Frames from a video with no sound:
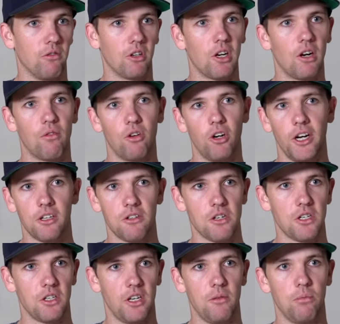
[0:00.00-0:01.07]
on recovery, extra
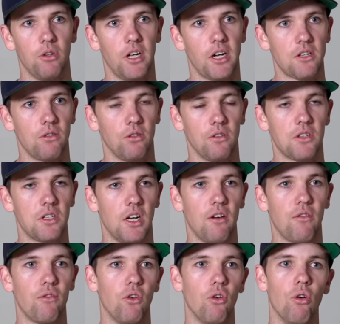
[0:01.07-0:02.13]
sleep, all that sort of
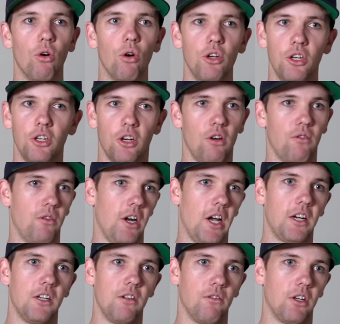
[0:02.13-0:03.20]
stuff, or you go for an
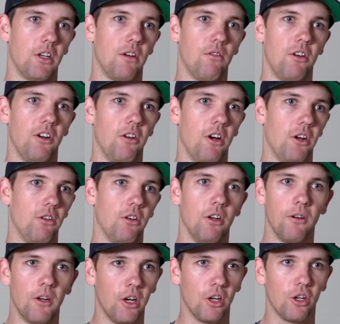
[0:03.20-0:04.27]
active recovery ride
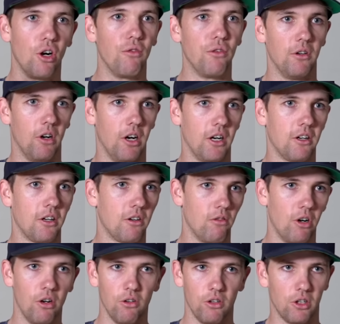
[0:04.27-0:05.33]
or a coffee ride.
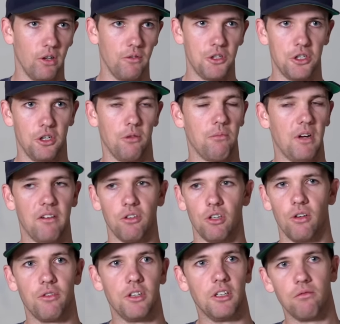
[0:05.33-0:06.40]
Roll to the coffee shop, have a
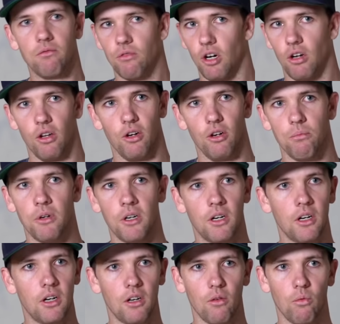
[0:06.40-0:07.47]
coffee, roll home.
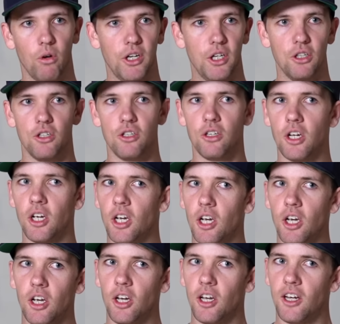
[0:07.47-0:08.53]
Just don't go riding with
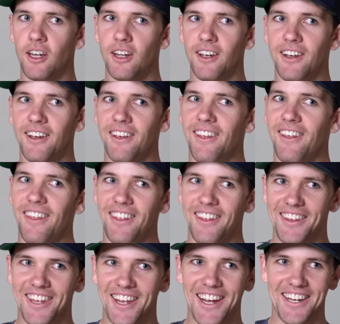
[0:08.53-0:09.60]
your competitive mate on a
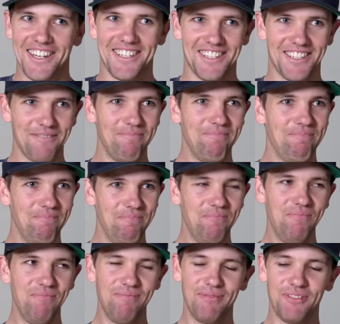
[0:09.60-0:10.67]
coffee ride.
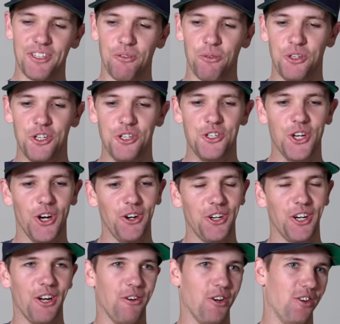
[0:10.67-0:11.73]
Yeah. Well, you don't
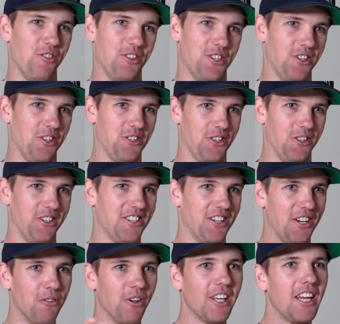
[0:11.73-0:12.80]
go over zone 2. So
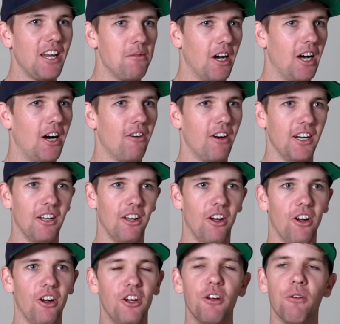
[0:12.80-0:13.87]
you want to keep your heart rate
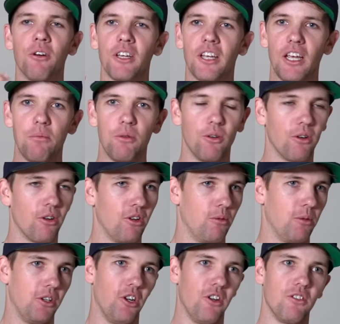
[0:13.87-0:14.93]
low, you want to keep your
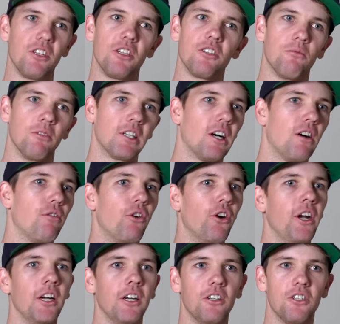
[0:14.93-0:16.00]
autonomic nervous system
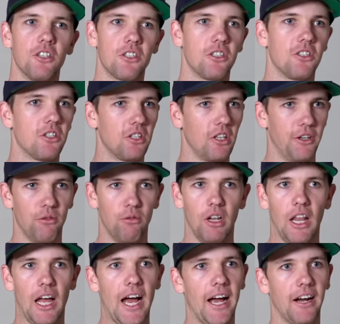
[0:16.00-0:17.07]
recovering and just let it
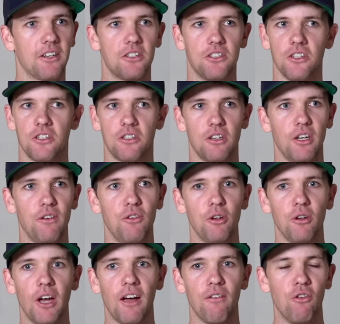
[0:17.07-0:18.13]
relax. Just if
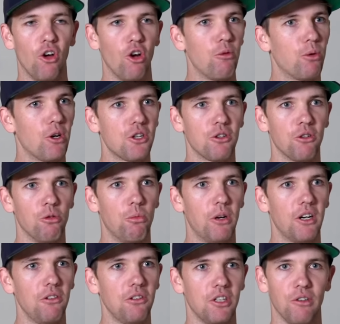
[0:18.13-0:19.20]
you have no pressure on the
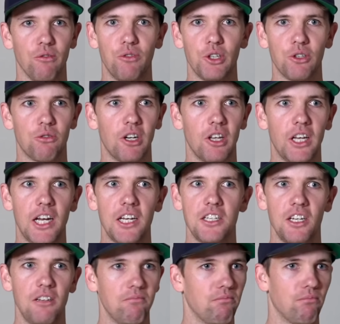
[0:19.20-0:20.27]
pedals and it feels really
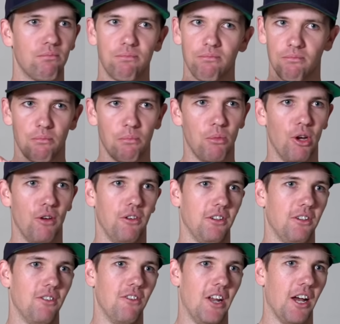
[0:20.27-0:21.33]
easy,
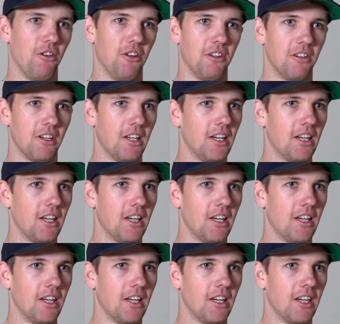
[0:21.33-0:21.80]
perfect, you've nailed it.